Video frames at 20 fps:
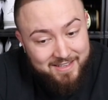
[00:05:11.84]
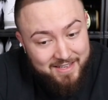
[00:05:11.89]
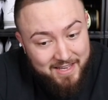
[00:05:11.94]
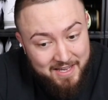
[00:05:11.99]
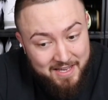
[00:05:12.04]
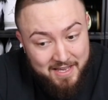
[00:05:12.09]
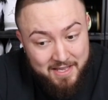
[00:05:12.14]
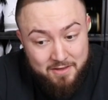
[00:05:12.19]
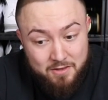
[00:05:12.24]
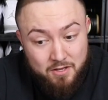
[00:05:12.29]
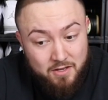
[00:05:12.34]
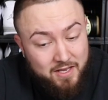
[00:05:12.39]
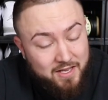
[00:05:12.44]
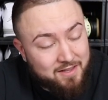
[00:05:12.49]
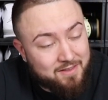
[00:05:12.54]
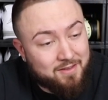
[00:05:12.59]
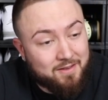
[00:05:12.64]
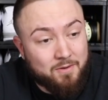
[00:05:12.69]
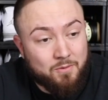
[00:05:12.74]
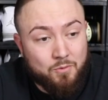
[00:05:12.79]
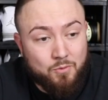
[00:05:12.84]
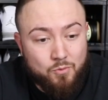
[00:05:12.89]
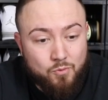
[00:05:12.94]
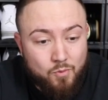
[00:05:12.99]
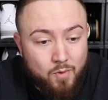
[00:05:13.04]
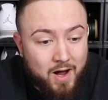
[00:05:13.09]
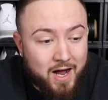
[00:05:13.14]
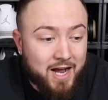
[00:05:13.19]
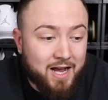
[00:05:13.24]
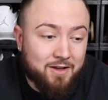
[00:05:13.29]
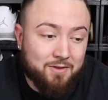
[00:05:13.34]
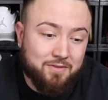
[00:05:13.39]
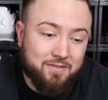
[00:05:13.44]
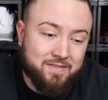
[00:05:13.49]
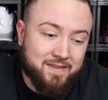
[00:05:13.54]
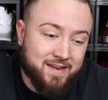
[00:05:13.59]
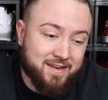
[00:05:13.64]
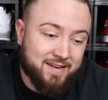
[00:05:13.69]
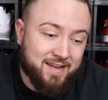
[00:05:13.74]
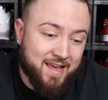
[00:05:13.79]
It's a wild
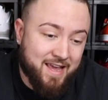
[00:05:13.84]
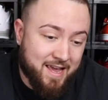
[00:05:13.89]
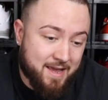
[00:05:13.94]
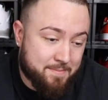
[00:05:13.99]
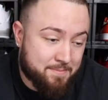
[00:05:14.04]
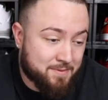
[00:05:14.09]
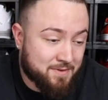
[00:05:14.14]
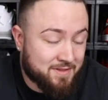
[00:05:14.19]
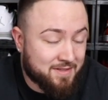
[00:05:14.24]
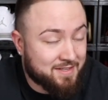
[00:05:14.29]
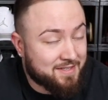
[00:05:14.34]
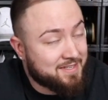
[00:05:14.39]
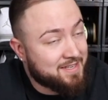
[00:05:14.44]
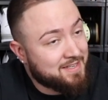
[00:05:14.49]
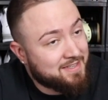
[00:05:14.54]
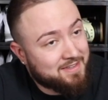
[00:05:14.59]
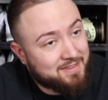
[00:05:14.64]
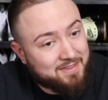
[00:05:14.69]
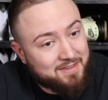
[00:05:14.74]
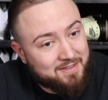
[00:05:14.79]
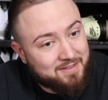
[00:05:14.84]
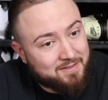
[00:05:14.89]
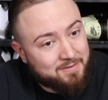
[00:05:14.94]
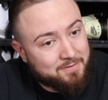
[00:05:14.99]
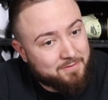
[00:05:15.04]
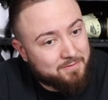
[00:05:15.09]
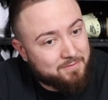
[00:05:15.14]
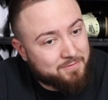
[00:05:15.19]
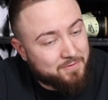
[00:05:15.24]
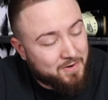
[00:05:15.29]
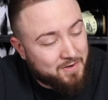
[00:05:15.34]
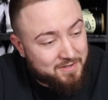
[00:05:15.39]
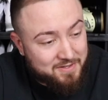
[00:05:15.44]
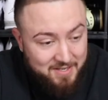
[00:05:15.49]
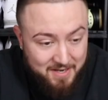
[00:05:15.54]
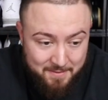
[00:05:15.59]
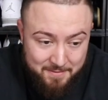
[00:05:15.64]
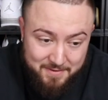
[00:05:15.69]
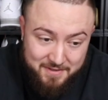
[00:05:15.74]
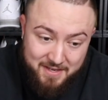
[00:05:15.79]
thing to happen. This isn't the first
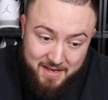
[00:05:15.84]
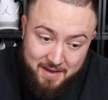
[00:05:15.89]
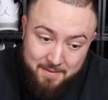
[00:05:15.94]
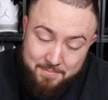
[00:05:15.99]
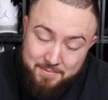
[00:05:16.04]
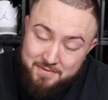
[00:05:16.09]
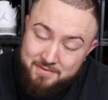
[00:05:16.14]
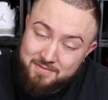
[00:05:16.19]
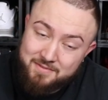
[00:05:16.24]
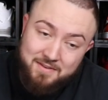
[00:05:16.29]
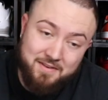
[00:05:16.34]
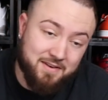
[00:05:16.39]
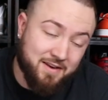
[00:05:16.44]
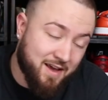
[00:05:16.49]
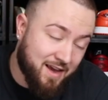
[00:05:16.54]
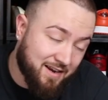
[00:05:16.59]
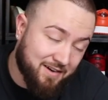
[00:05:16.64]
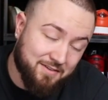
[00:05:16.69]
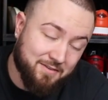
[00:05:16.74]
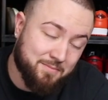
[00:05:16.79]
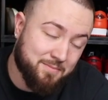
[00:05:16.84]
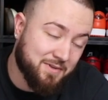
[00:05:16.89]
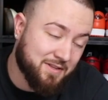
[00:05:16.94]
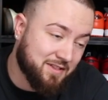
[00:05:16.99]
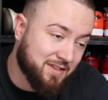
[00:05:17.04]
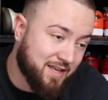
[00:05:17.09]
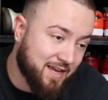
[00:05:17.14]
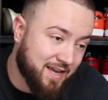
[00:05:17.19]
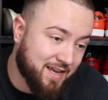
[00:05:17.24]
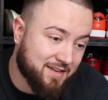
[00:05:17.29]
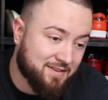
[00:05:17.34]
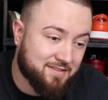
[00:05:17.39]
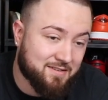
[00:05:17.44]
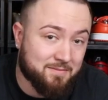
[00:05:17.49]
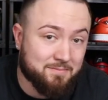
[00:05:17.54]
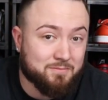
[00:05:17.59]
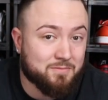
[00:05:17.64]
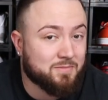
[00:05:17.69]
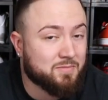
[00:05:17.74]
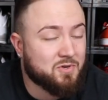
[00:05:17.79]
time it's happened. Not going to be the last,
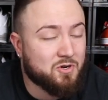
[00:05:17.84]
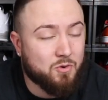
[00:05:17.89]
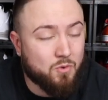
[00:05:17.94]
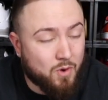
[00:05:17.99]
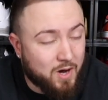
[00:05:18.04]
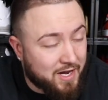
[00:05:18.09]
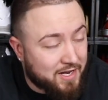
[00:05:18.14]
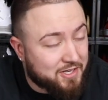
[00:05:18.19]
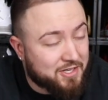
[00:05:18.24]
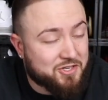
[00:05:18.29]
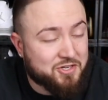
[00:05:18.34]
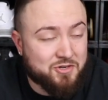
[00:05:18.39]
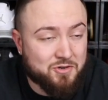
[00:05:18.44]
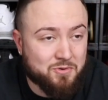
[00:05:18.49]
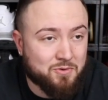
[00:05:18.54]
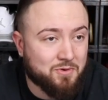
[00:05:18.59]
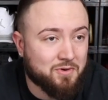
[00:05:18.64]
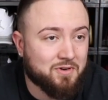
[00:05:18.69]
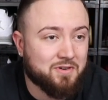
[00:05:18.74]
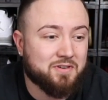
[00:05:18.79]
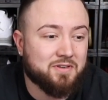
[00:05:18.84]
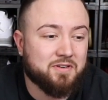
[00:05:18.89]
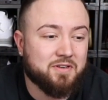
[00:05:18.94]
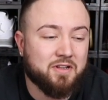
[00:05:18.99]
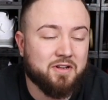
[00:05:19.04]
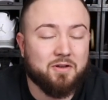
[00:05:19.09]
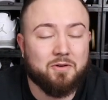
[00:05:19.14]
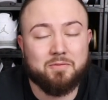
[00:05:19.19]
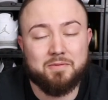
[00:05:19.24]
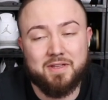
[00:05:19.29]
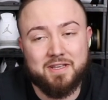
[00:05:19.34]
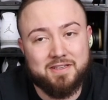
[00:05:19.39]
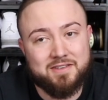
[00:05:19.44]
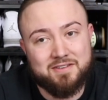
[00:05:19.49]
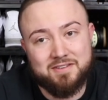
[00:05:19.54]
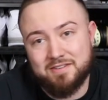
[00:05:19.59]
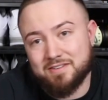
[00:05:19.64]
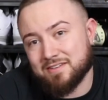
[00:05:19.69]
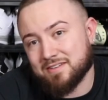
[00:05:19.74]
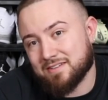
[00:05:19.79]
I'm quite sure. You know,
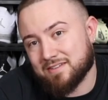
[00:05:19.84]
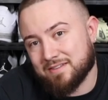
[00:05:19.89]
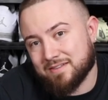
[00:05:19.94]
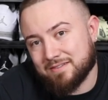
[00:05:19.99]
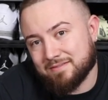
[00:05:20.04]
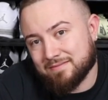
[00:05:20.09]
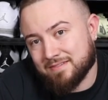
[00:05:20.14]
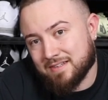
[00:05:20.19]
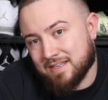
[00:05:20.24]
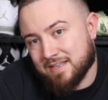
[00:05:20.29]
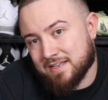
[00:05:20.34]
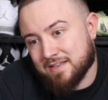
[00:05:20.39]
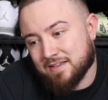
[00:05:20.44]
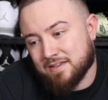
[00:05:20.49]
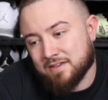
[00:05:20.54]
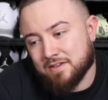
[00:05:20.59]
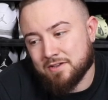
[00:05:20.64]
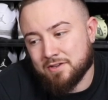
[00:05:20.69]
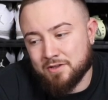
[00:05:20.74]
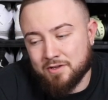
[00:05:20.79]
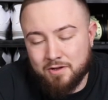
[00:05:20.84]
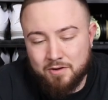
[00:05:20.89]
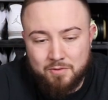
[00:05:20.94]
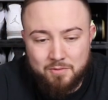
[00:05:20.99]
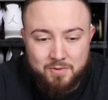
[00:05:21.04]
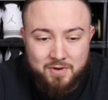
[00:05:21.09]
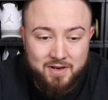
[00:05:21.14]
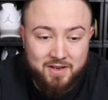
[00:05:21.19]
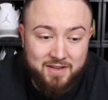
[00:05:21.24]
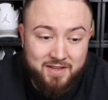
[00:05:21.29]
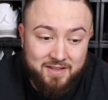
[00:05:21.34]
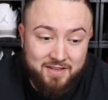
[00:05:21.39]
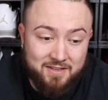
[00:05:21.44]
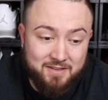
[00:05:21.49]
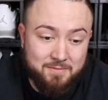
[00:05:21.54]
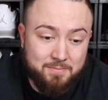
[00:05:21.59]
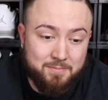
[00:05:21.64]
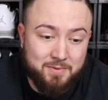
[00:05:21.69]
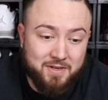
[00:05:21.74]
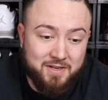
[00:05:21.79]
that's just, you know, what it
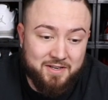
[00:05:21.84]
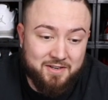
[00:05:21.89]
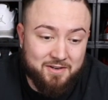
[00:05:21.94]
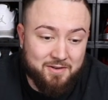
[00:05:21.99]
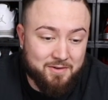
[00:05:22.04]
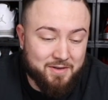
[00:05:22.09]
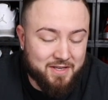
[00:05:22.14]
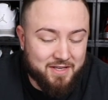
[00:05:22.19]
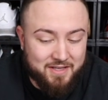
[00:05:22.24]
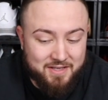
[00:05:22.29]
is. But, you know,